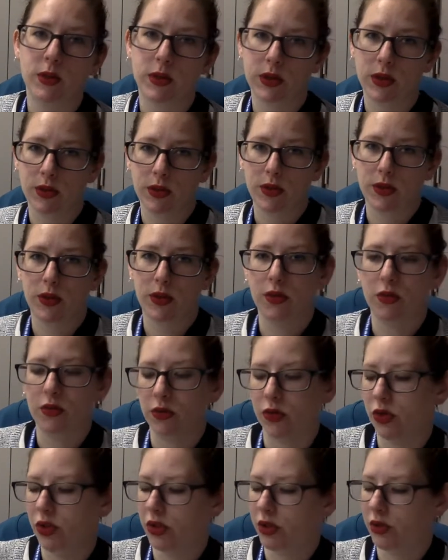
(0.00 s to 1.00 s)
So you
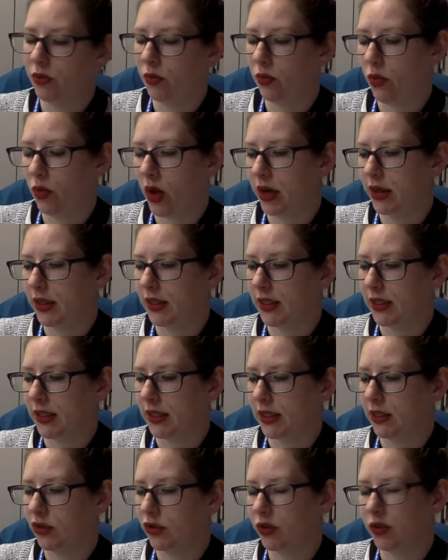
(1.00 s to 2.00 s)
do want
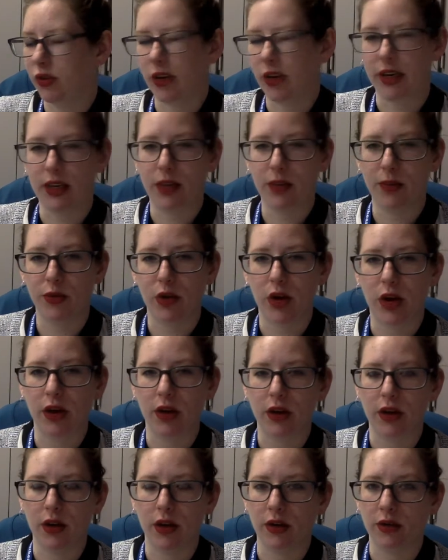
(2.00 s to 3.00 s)
to try and keep track
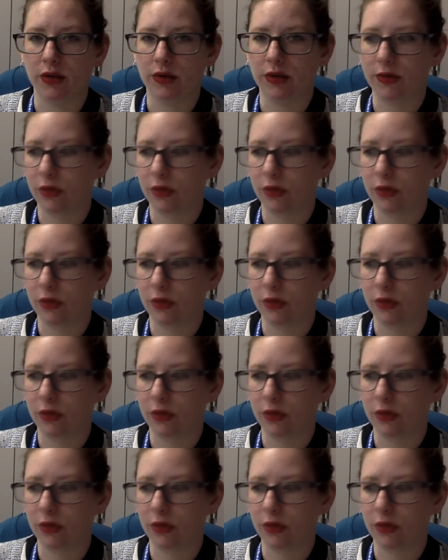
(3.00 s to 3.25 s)
of